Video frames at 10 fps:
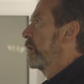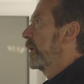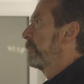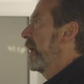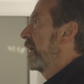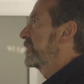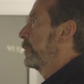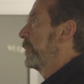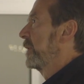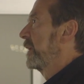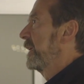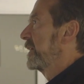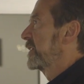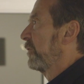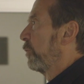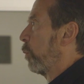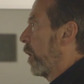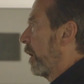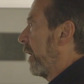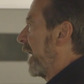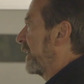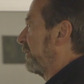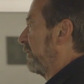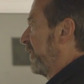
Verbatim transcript: the possibilities of where I can